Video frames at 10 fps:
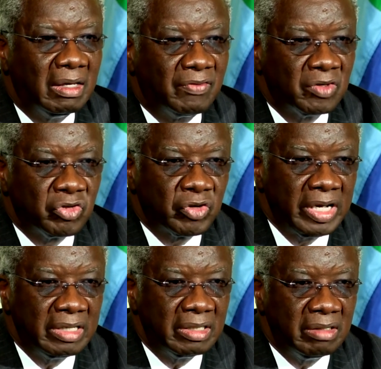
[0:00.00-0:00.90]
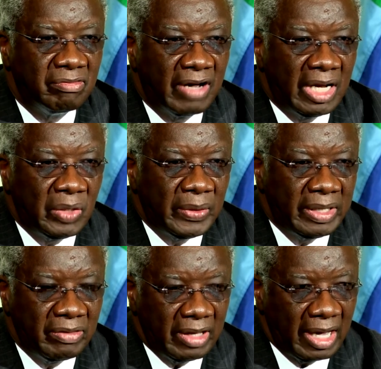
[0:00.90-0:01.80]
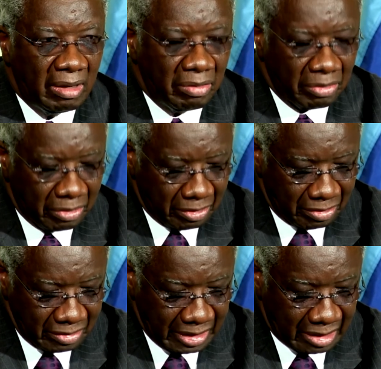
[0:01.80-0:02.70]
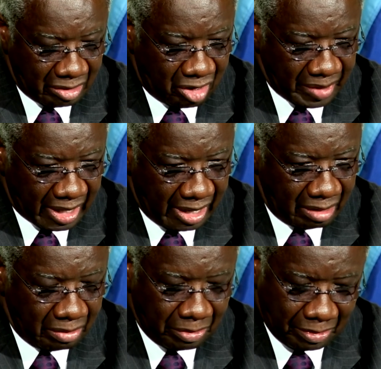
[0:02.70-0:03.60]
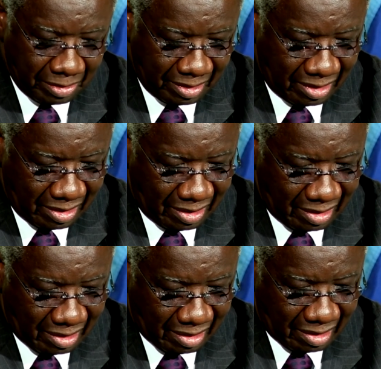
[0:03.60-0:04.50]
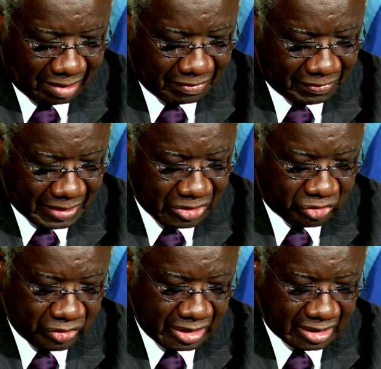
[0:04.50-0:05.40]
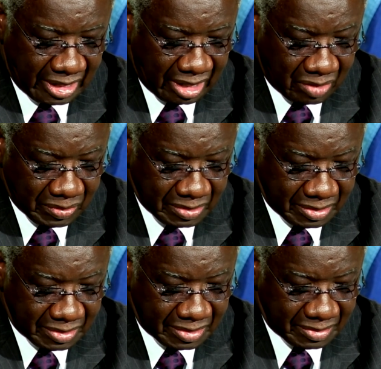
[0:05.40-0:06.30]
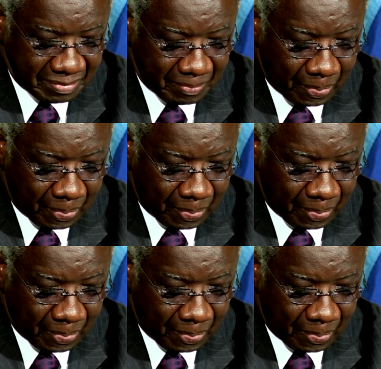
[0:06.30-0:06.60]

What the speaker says: if you're trying to evaluate the health, the economic health of countries like ours.